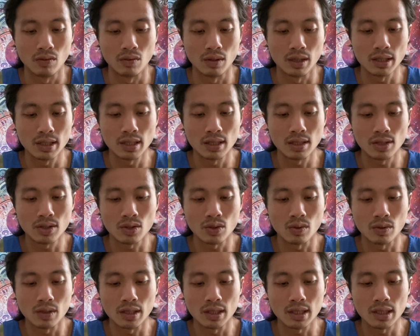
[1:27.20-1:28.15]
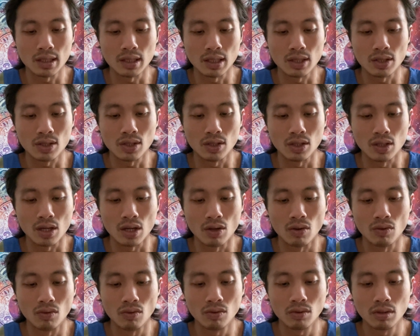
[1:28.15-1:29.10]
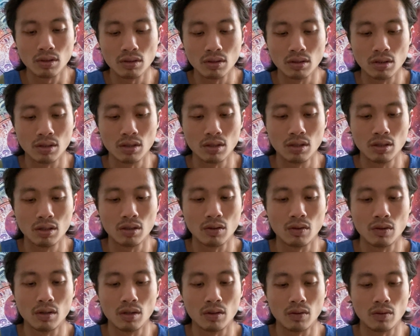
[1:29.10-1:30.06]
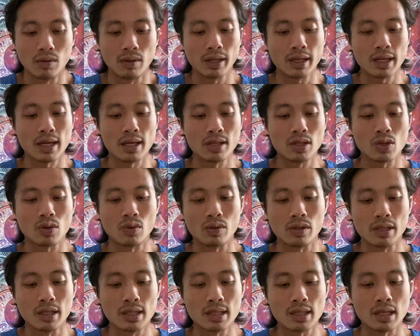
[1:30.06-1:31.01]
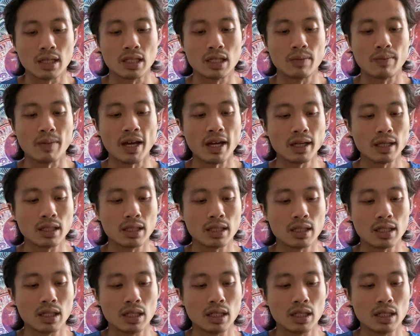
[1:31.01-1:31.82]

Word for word: what does Taurus need to know? What can Taurus expect?